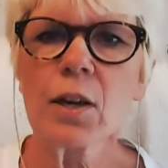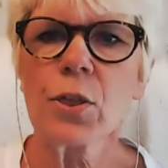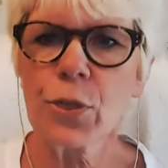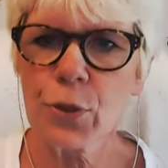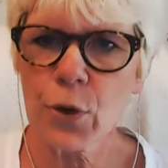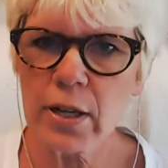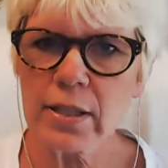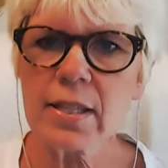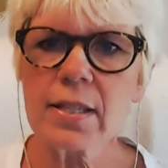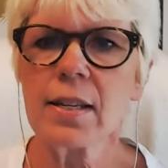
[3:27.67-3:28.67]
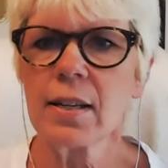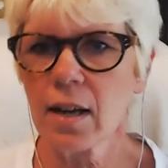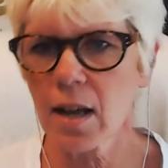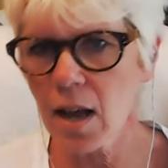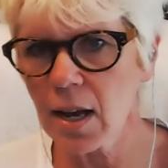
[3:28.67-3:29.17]
thoughts
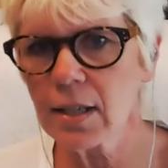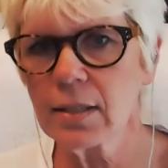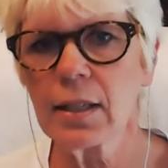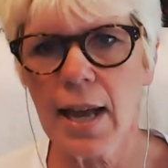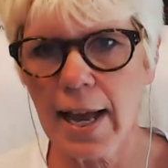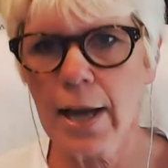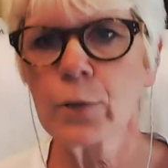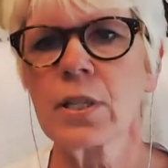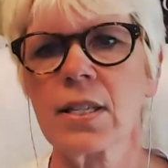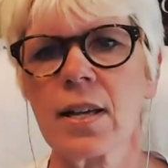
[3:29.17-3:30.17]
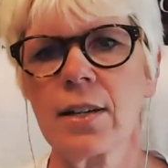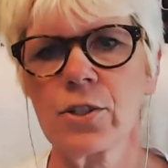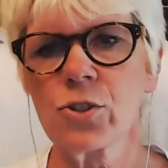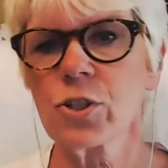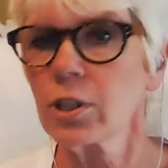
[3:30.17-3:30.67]
on how
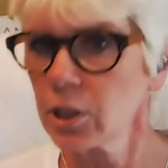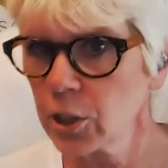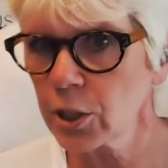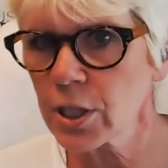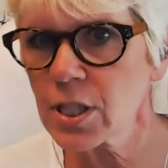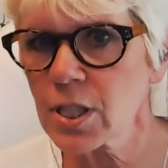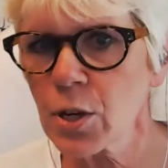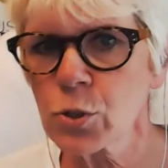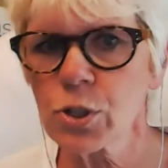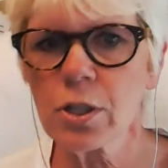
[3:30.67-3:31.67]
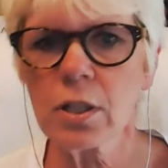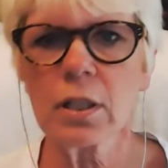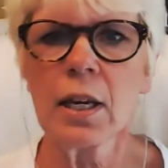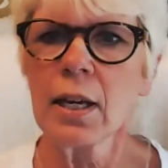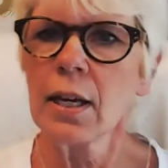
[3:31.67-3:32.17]
designers should look at social,